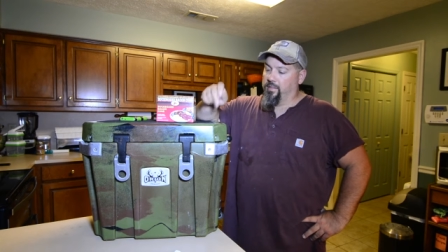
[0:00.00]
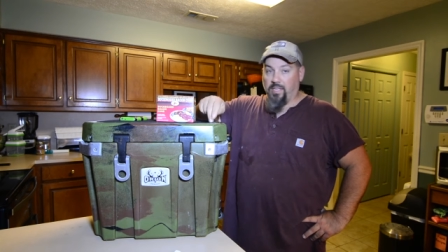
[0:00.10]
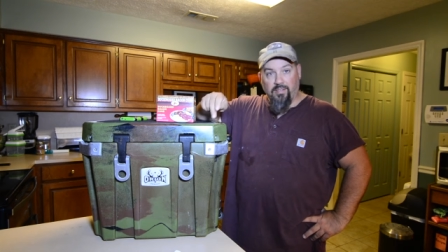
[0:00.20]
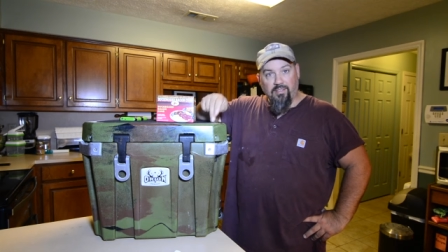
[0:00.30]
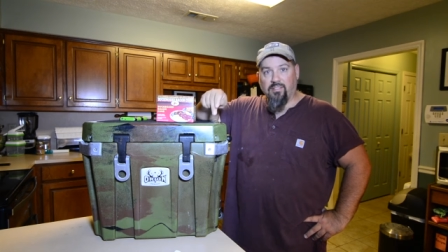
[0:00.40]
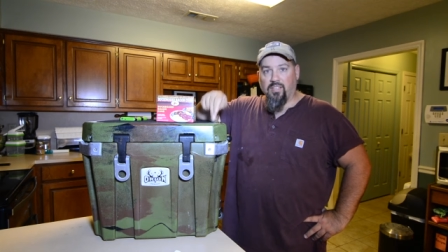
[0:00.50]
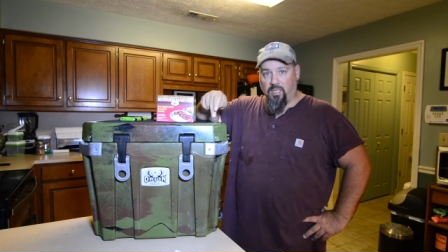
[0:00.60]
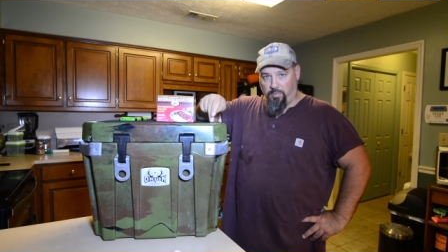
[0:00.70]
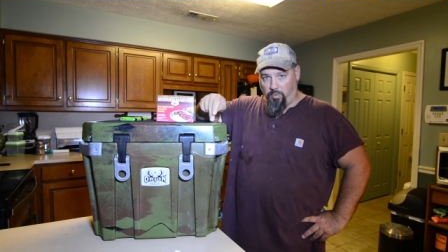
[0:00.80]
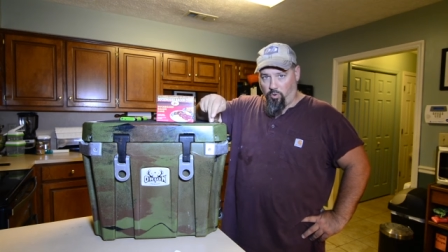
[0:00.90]
This is the
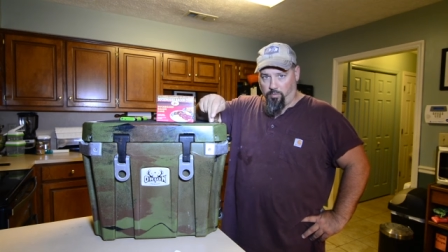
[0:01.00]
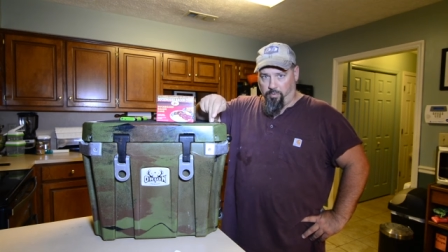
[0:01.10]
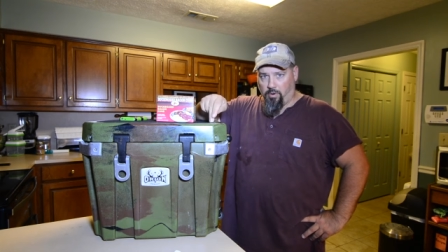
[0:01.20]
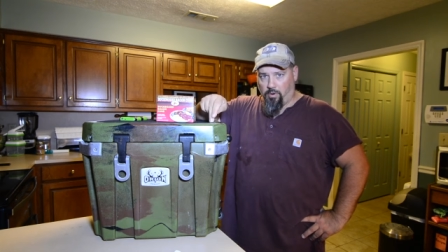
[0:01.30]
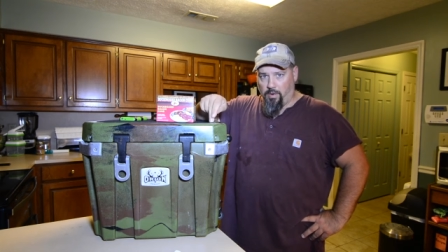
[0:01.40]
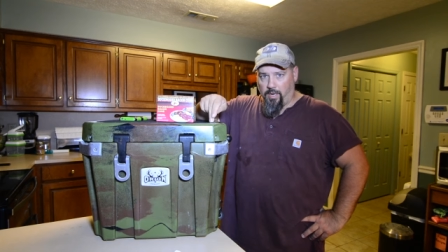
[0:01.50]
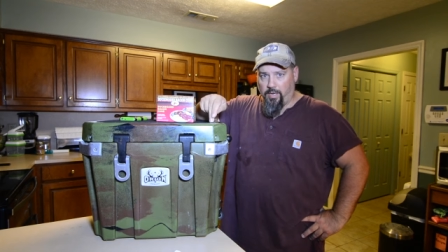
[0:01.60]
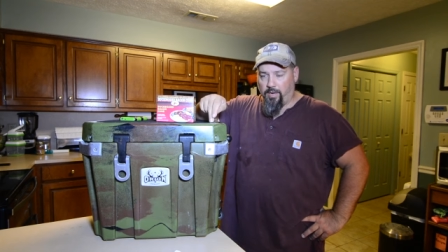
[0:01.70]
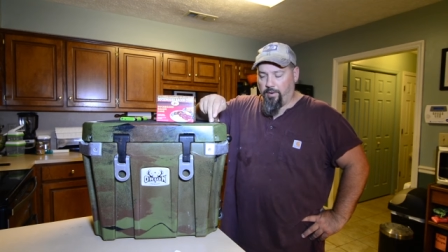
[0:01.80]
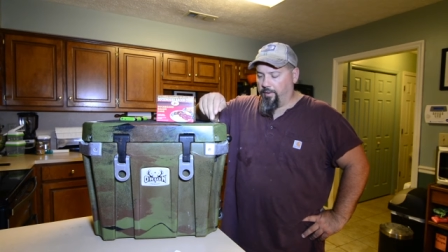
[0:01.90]
important part
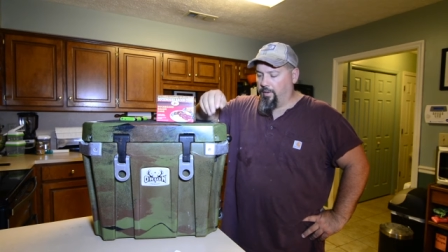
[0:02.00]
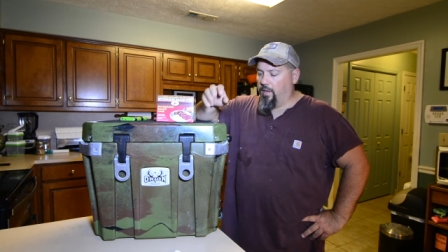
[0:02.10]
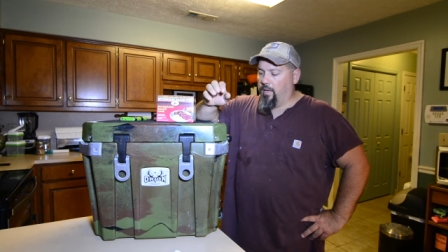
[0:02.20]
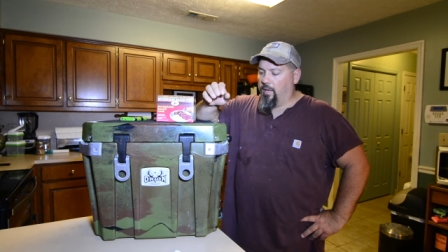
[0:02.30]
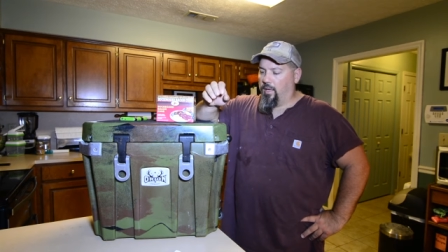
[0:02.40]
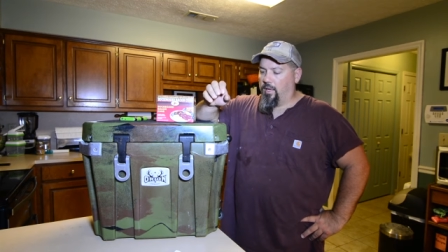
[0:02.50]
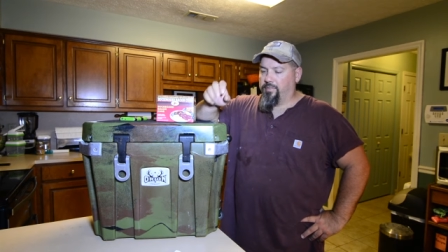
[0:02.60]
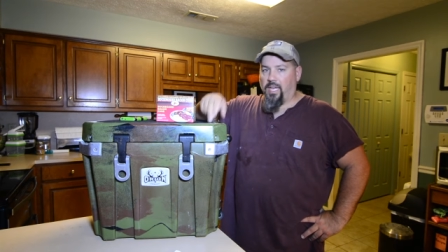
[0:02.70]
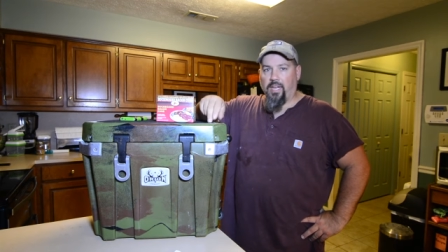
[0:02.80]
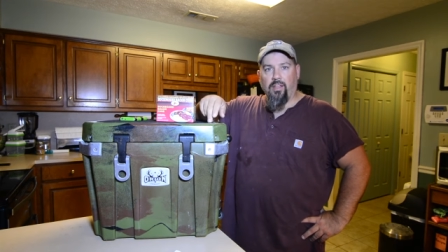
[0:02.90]
right here. Uh,
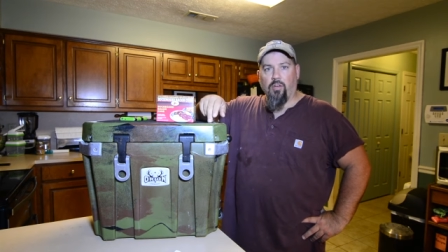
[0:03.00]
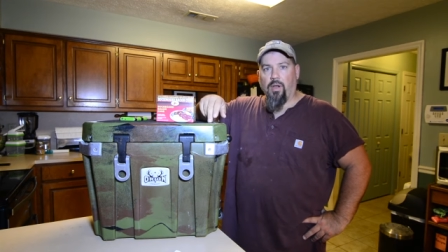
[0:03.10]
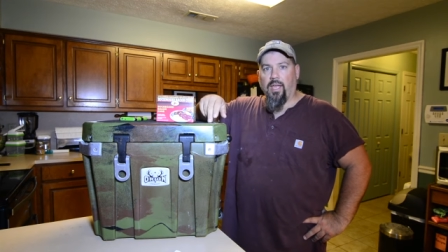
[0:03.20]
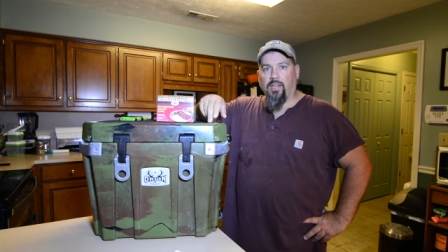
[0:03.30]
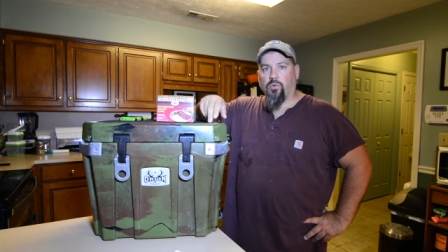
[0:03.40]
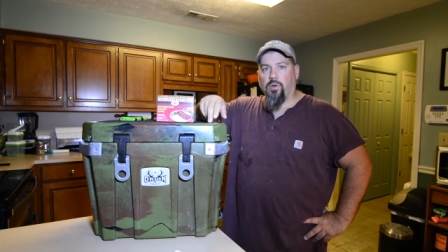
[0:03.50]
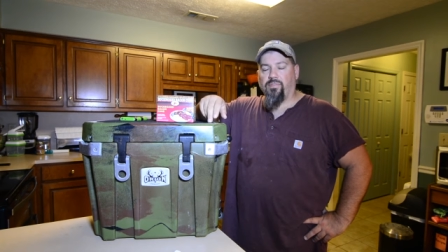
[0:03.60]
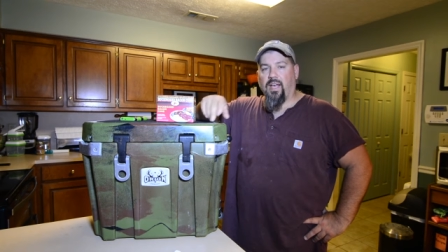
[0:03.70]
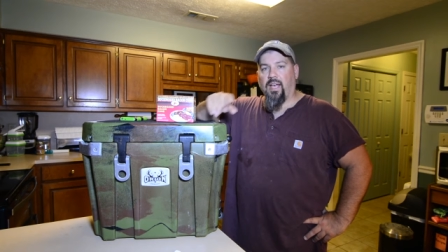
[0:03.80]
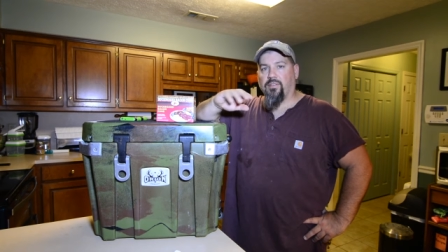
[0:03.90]
I've got an Orion
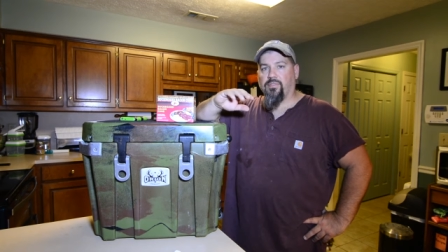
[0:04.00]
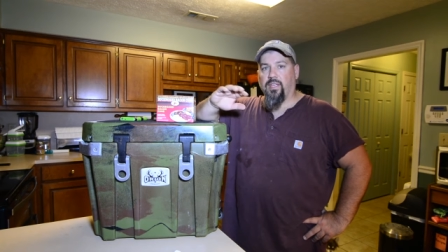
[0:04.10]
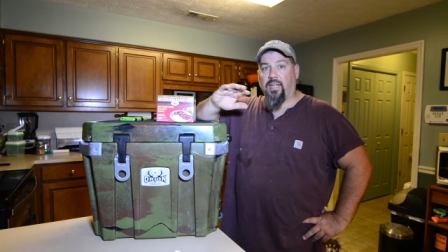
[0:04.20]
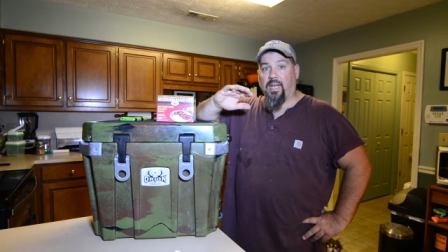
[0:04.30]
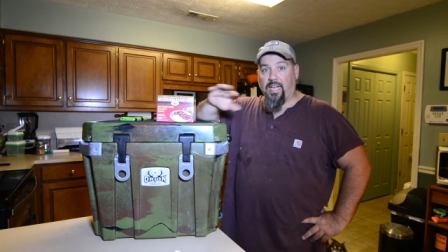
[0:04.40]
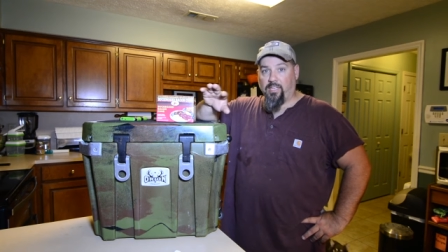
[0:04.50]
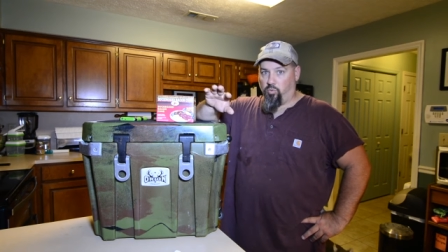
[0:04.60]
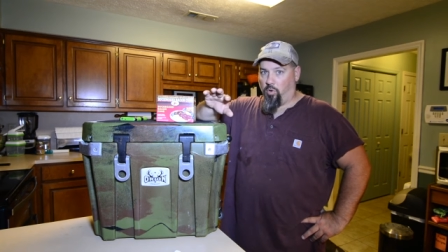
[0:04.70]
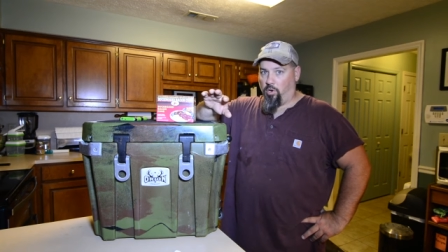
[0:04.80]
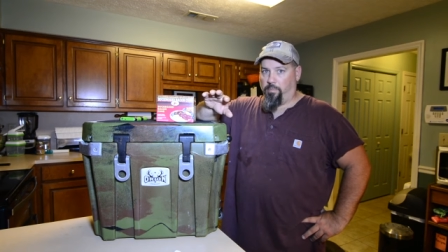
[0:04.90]
25 in an
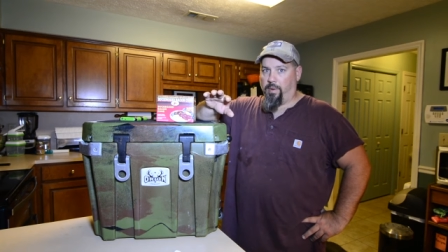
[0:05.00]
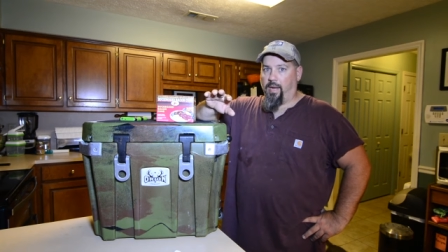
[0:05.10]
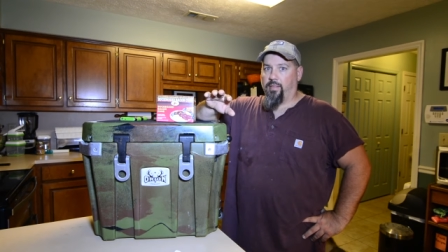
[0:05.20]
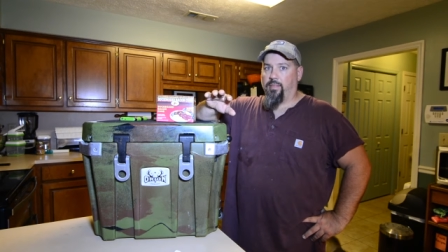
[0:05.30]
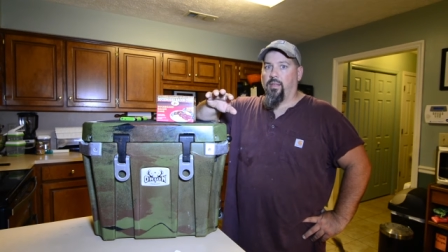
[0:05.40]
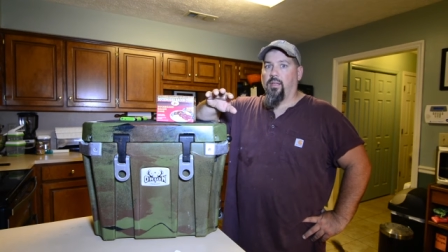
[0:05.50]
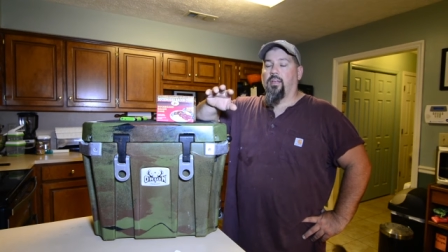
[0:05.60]
ice water bath.